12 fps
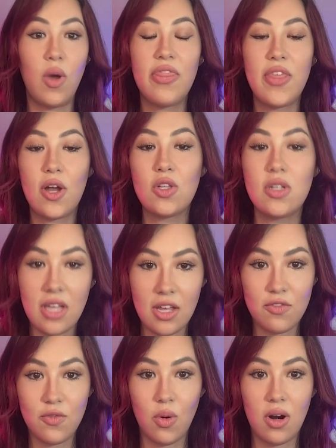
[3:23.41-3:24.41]
what they're
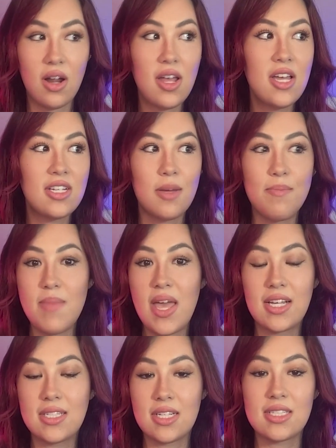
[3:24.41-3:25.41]
looking for to
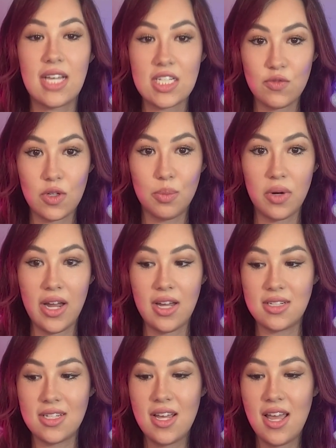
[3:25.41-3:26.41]
make a successful
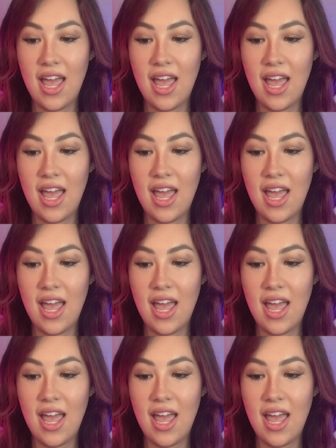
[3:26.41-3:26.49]
brand.